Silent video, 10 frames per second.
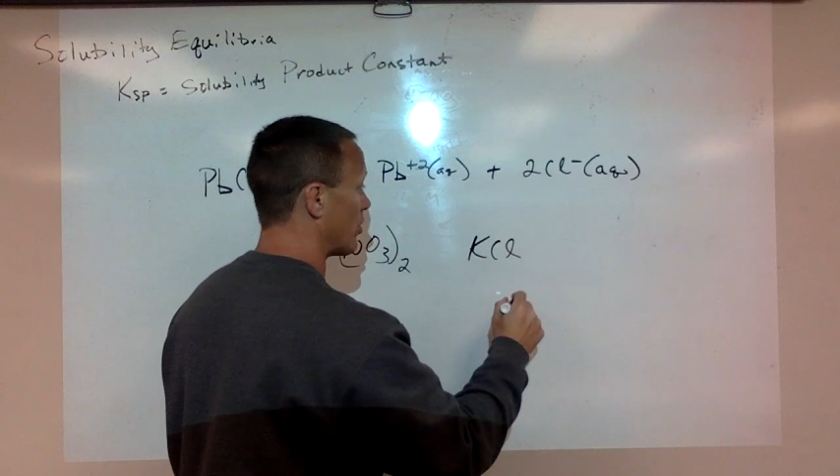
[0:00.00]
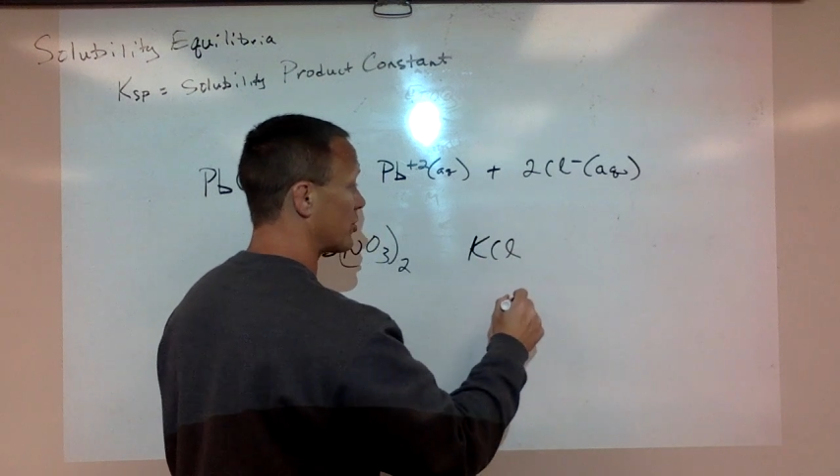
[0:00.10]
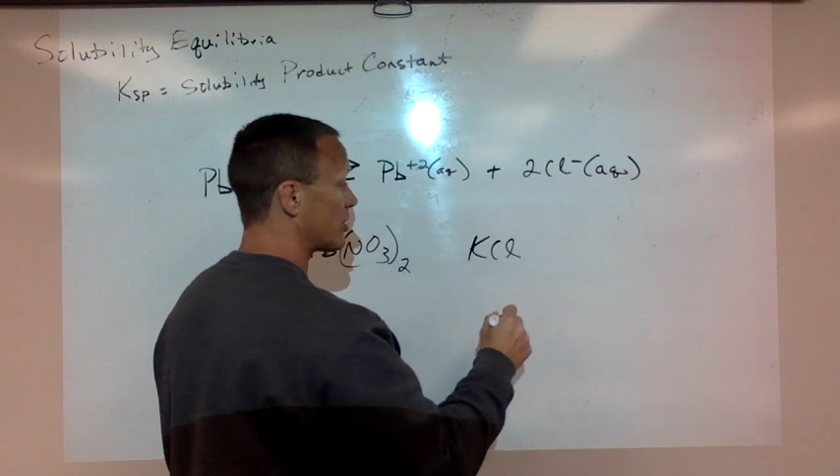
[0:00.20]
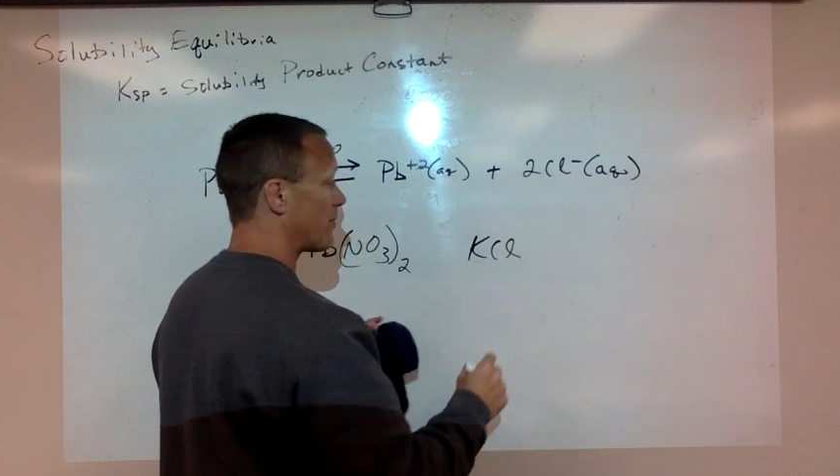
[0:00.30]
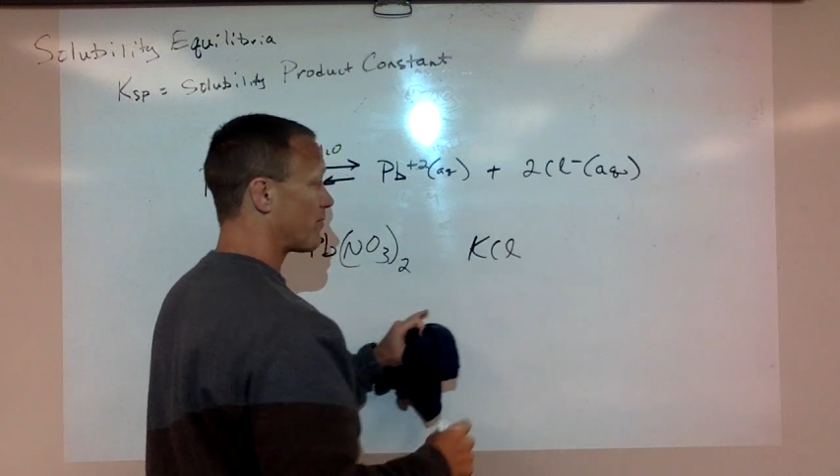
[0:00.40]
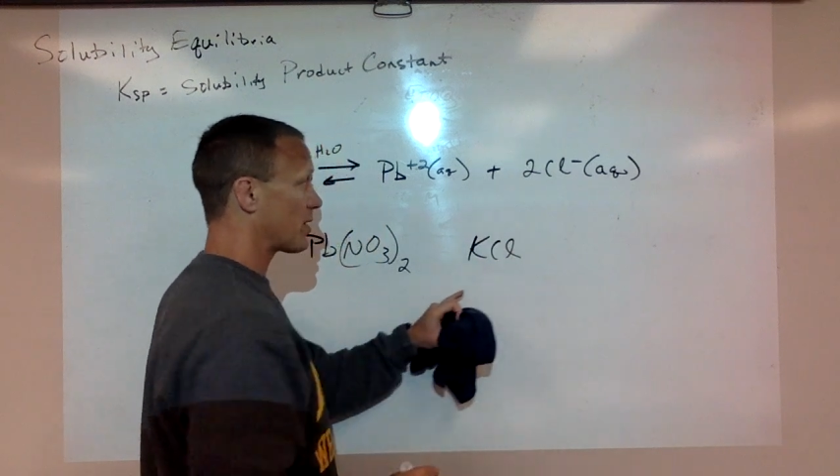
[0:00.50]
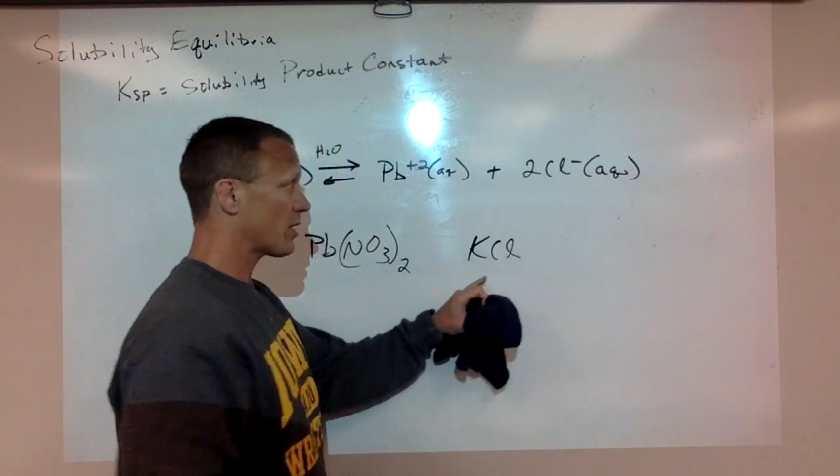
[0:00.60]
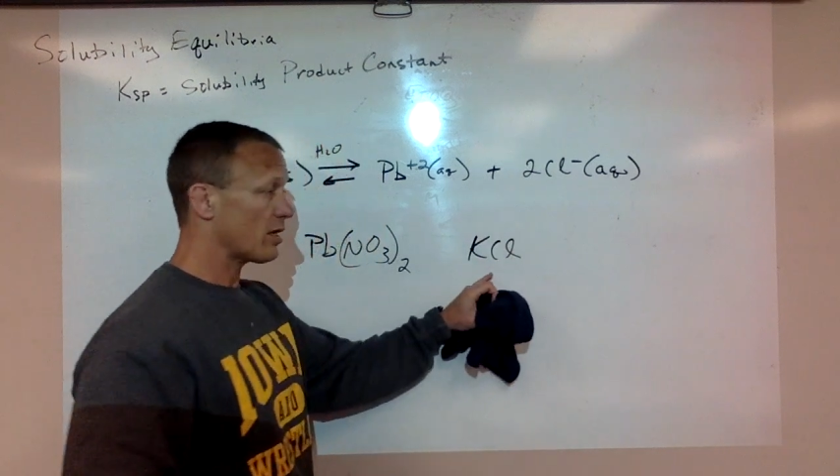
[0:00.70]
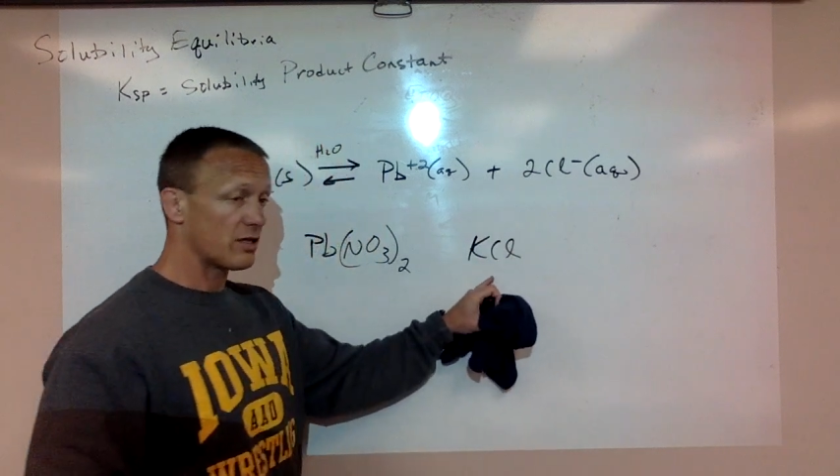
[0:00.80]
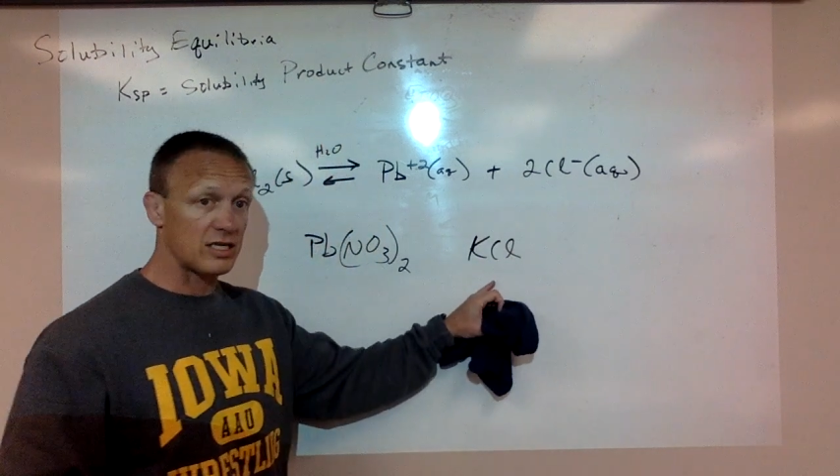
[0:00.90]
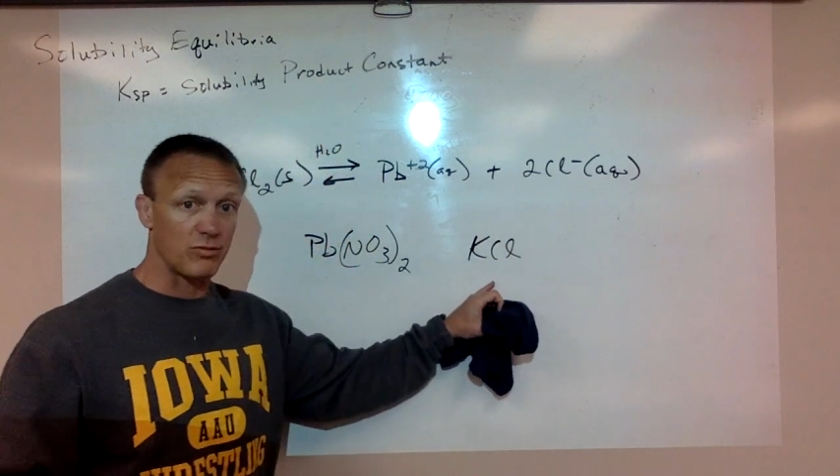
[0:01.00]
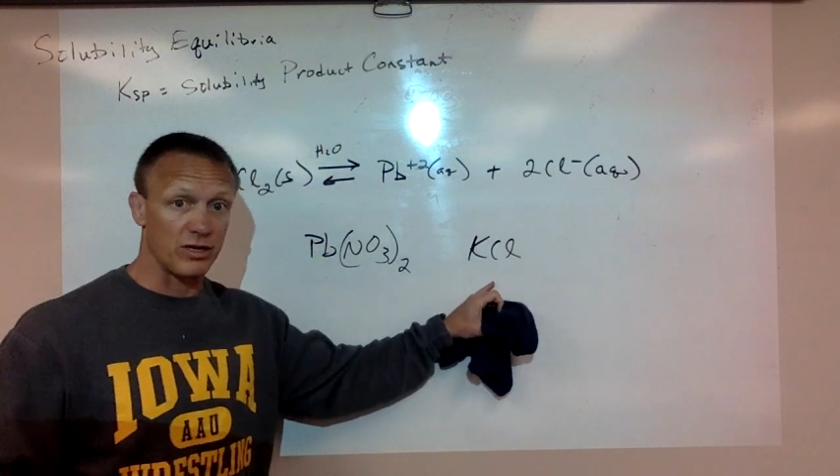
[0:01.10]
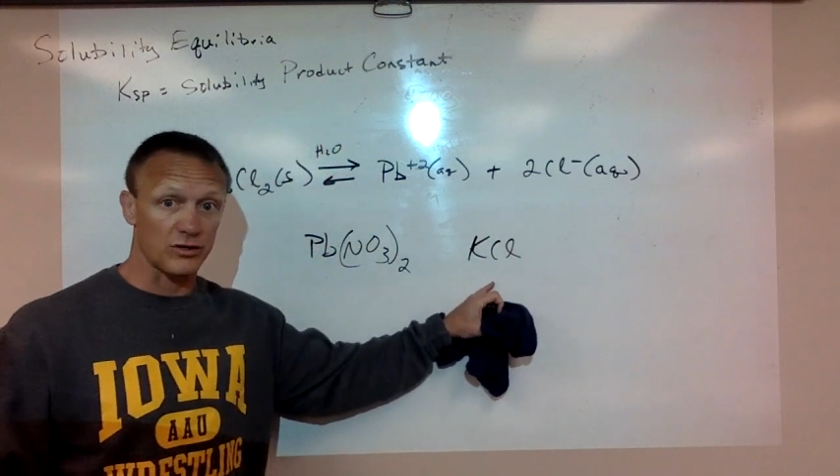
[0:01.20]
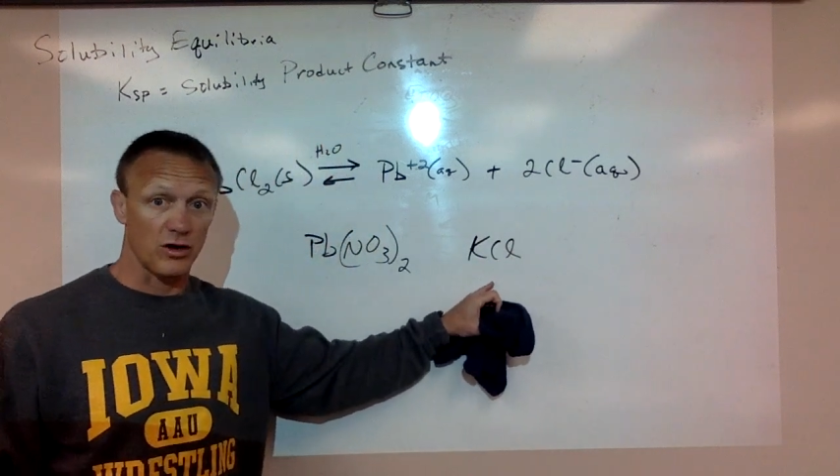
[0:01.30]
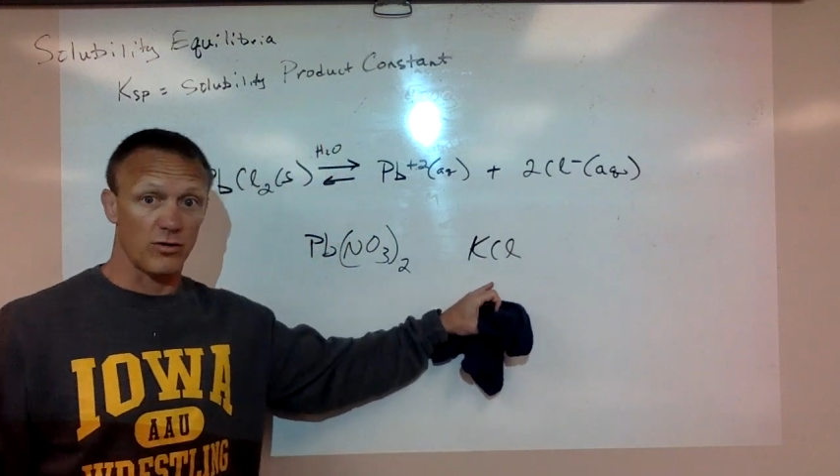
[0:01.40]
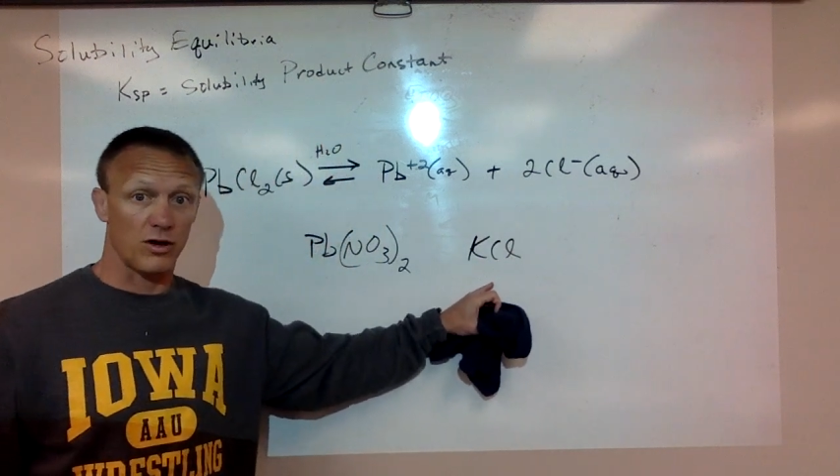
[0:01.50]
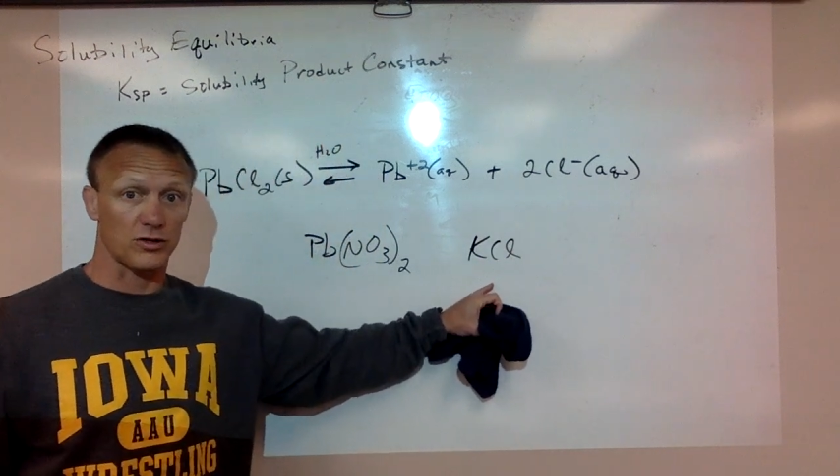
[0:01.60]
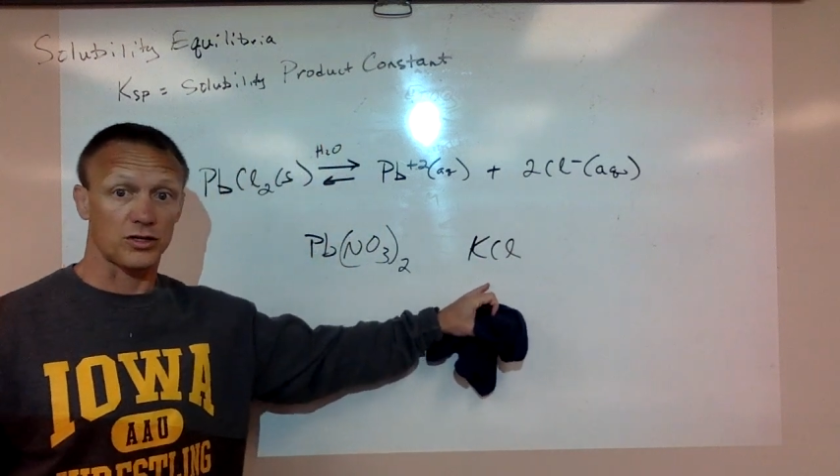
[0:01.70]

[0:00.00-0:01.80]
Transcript: which is completely soluble also.